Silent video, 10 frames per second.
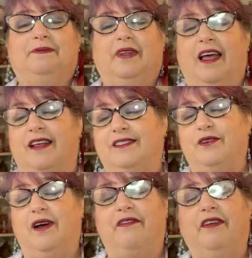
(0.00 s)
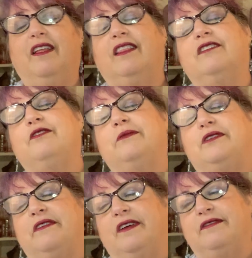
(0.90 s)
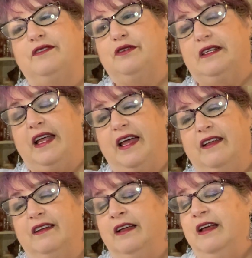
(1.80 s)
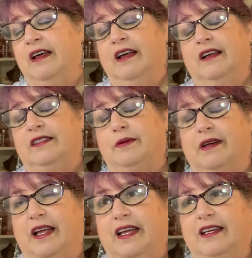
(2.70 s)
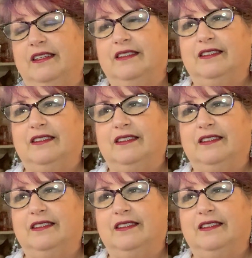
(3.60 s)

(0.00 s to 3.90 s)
Yeah, so I feel like there's so much stuff I have to do today and tomorrow night,